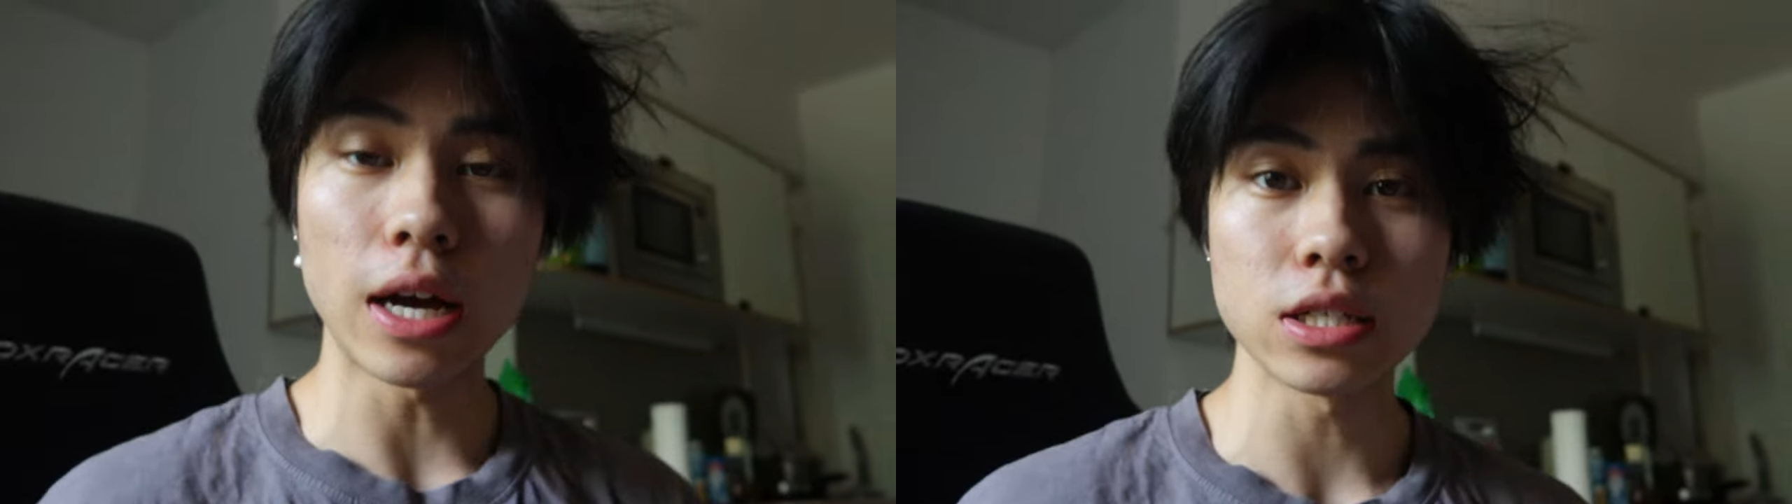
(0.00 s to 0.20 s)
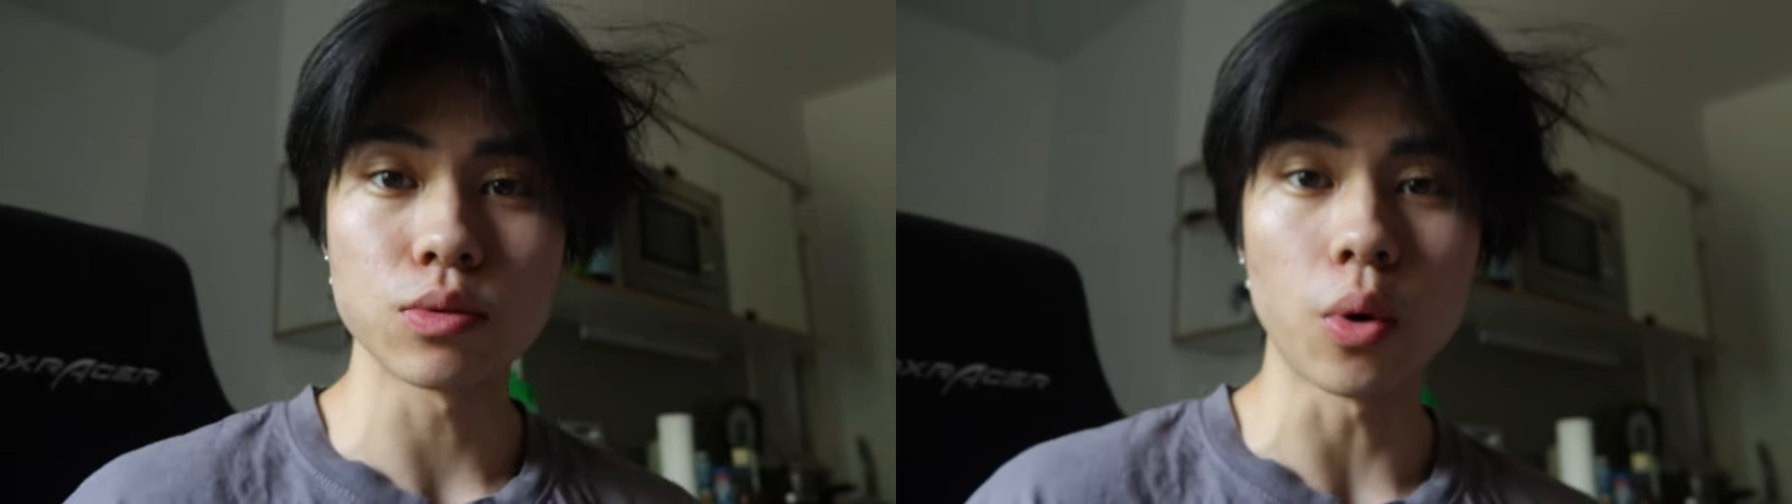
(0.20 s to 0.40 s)
you
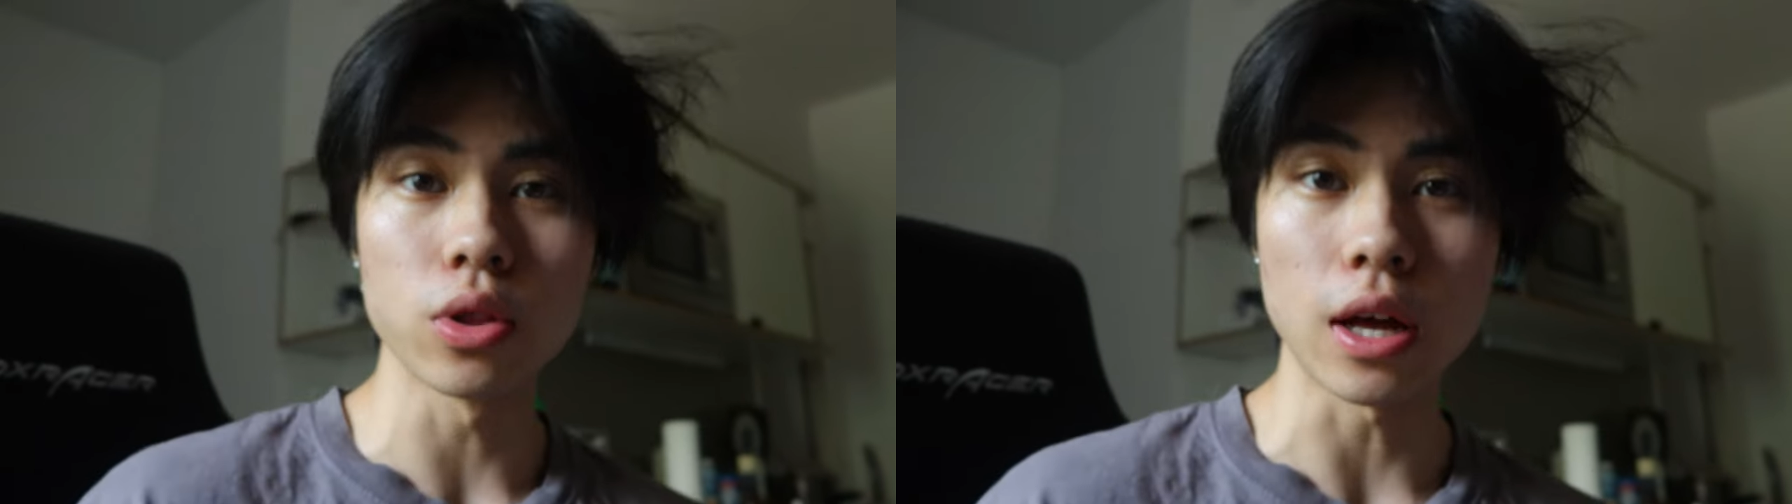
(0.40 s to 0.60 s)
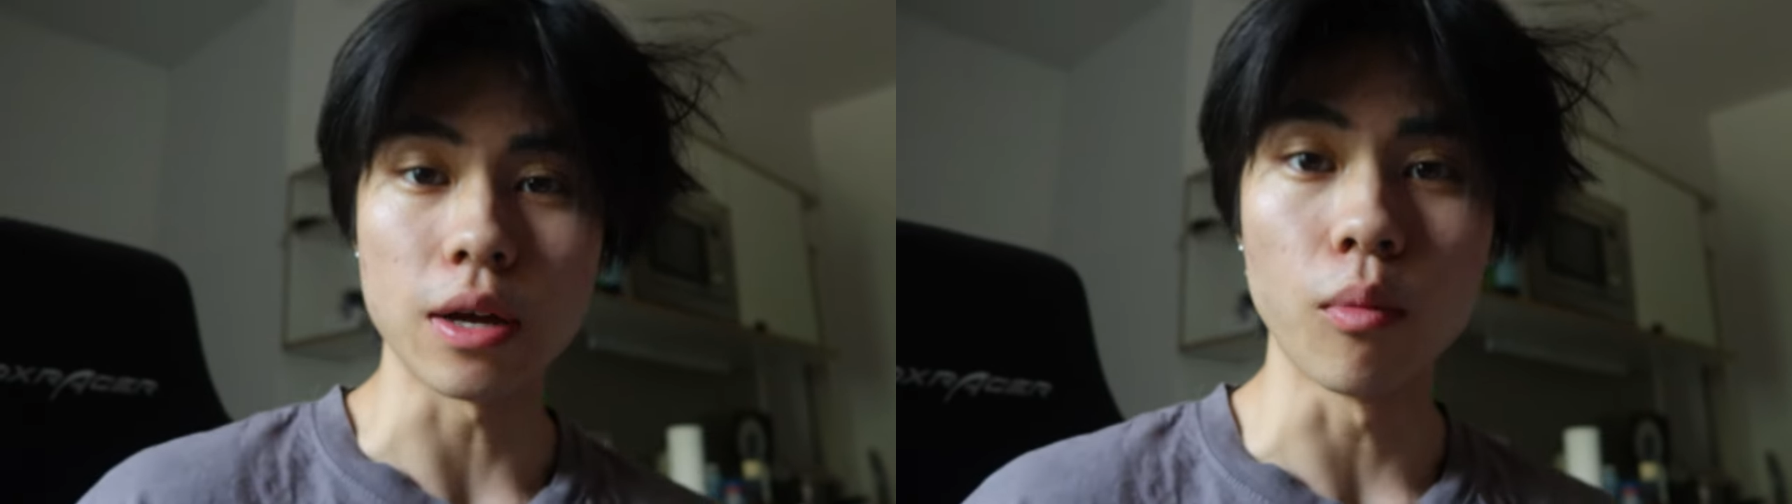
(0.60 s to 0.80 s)
guys
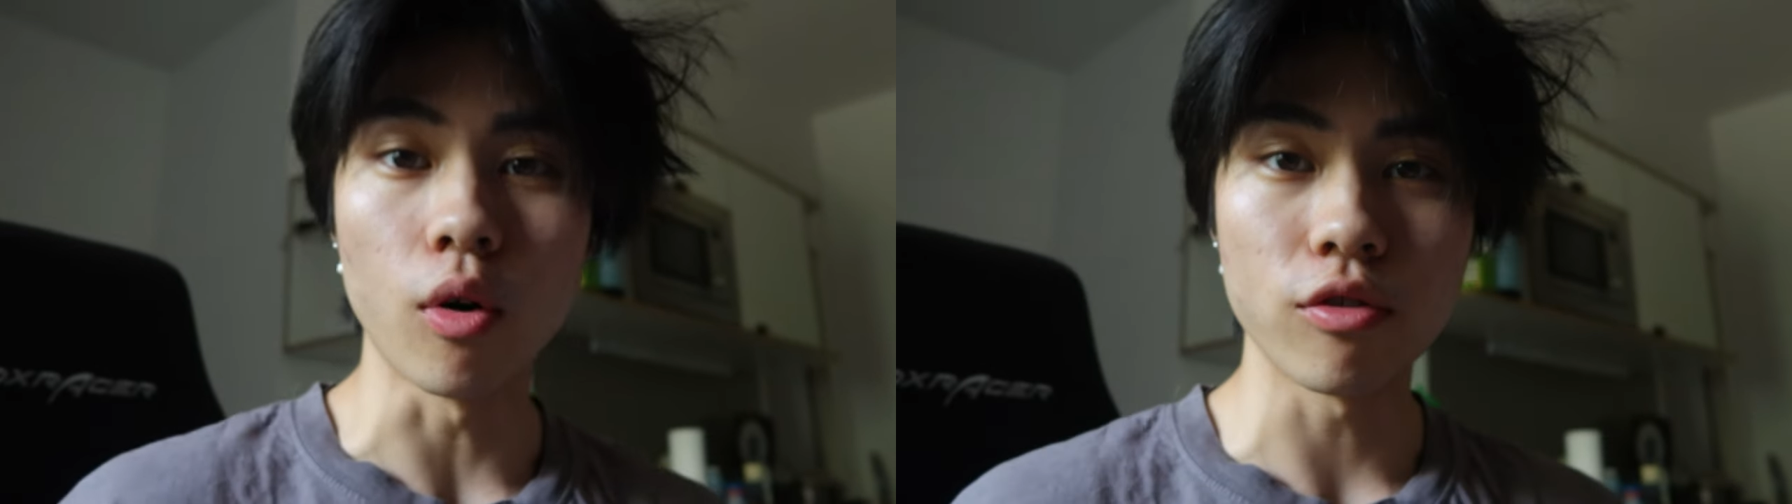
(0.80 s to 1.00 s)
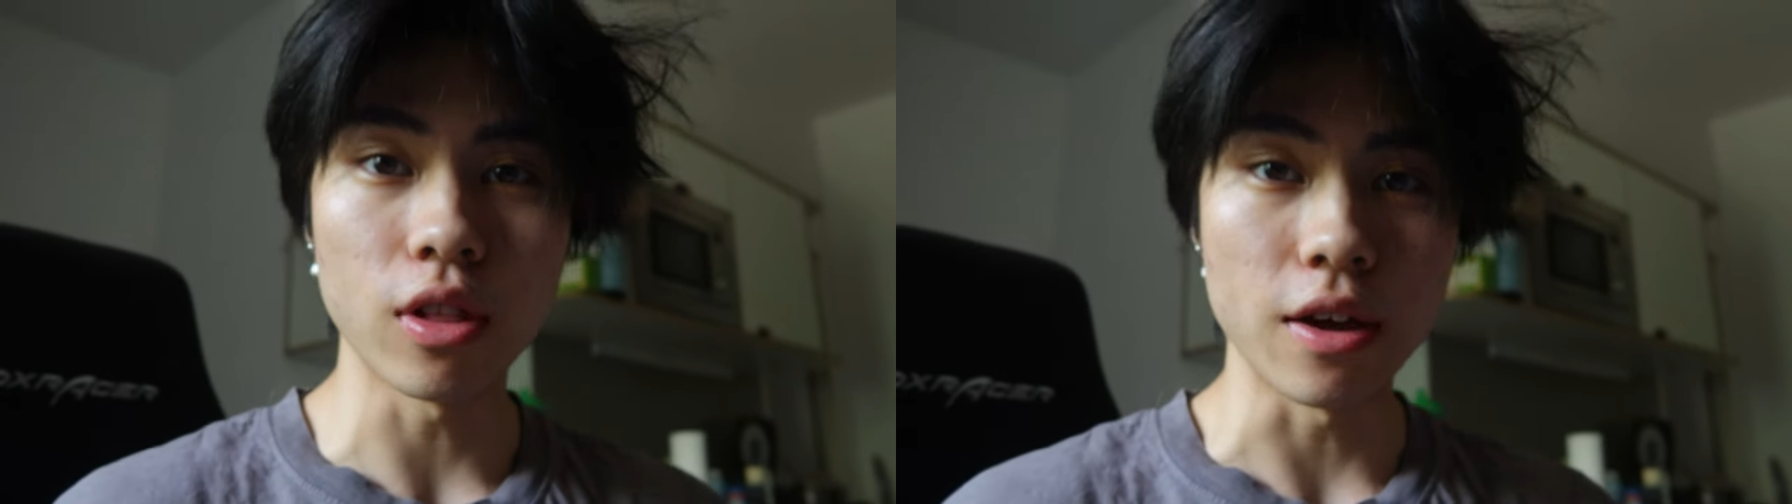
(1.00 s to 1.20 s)
want like
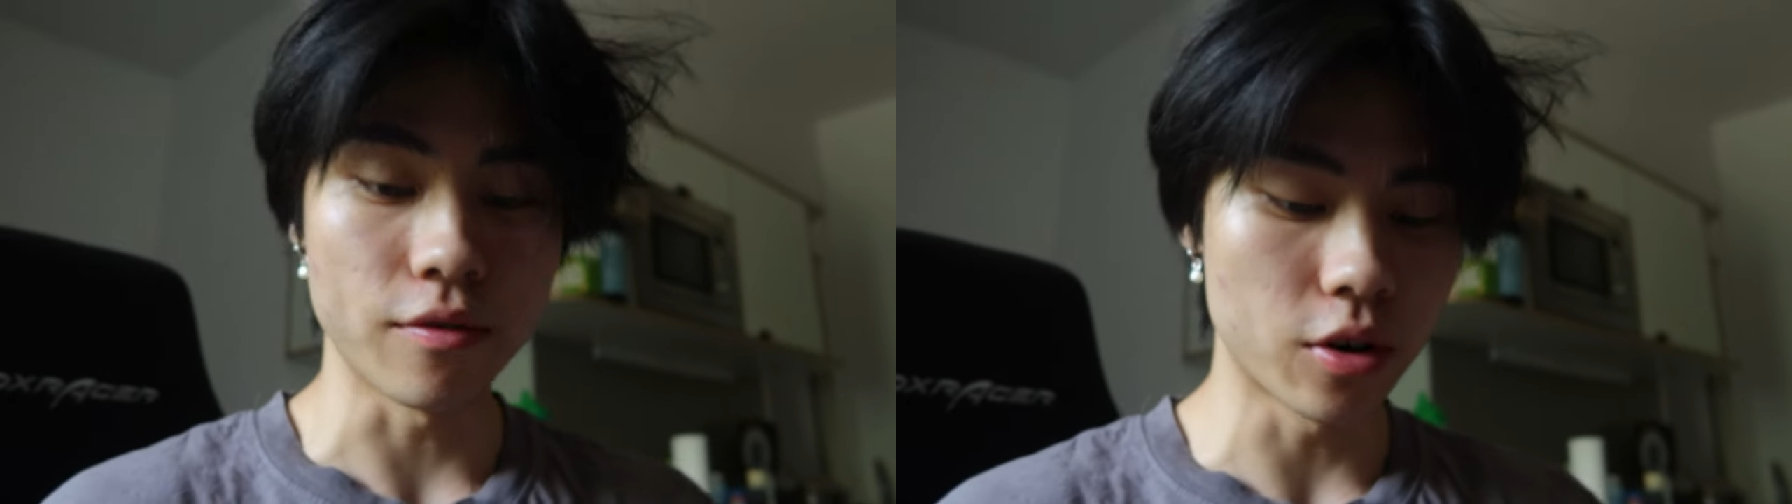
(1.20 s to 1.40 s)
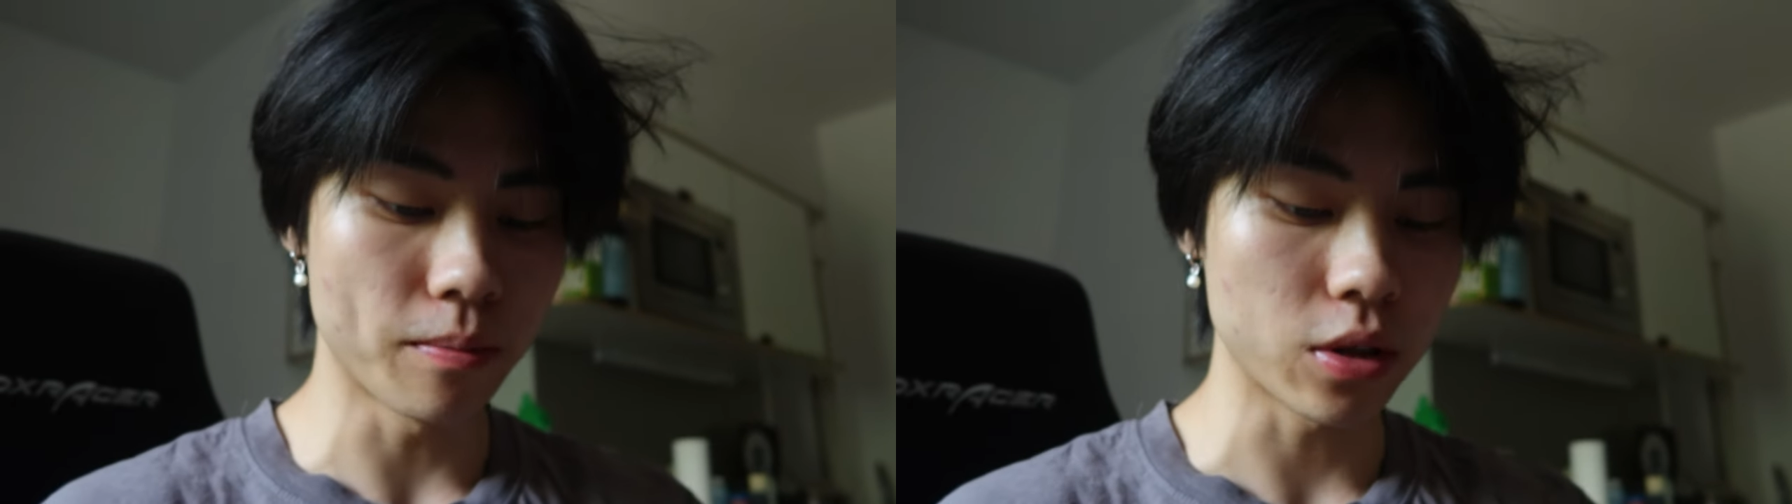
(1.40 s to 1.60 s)
more flavor,